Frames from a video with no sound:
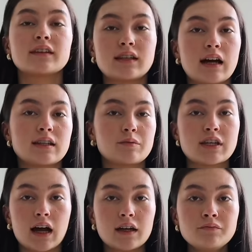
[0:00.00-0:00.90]
the exact same
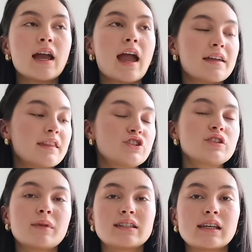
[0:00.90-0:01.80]
time. And this
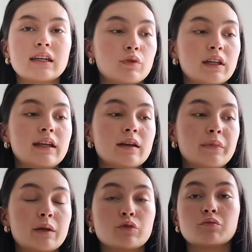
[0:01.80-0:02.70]
just makes it really be able